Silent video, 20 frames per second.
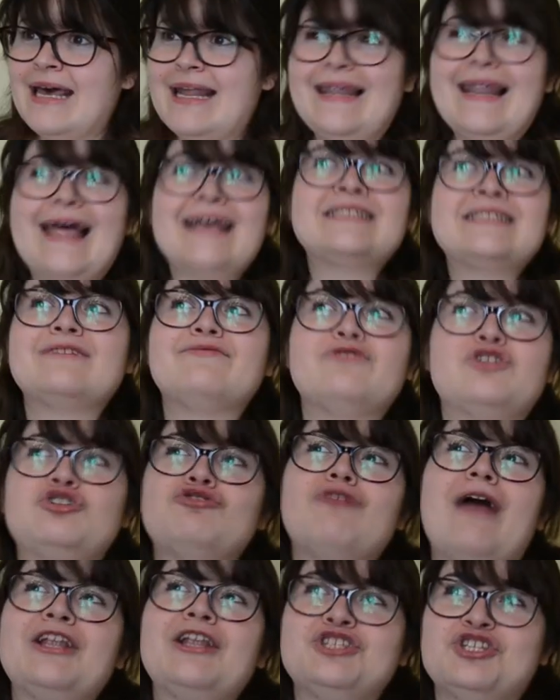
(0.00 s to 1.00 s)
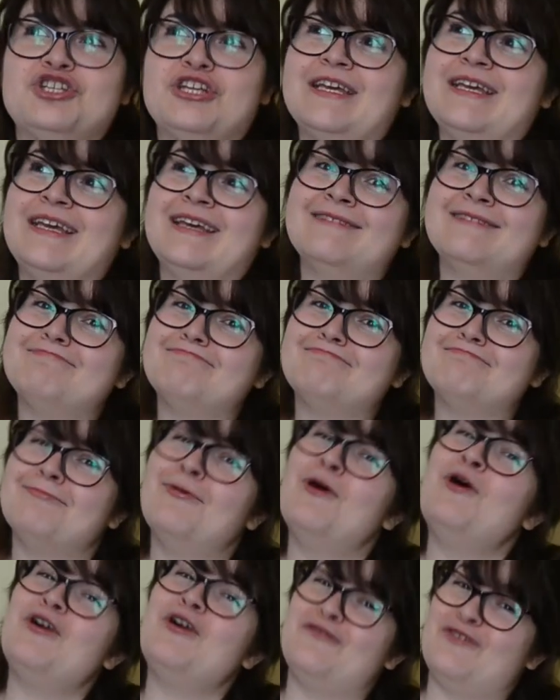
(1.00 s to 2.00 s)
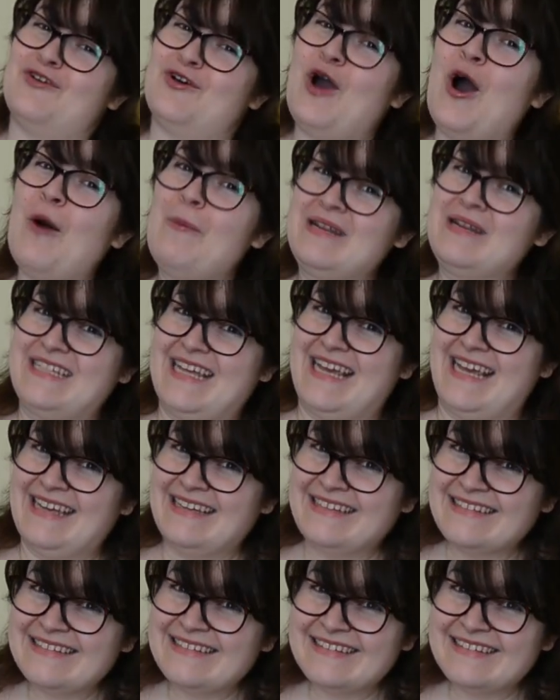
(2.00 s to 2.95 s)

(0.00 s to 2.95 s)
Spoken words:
less of a tragedy and more of a comedy.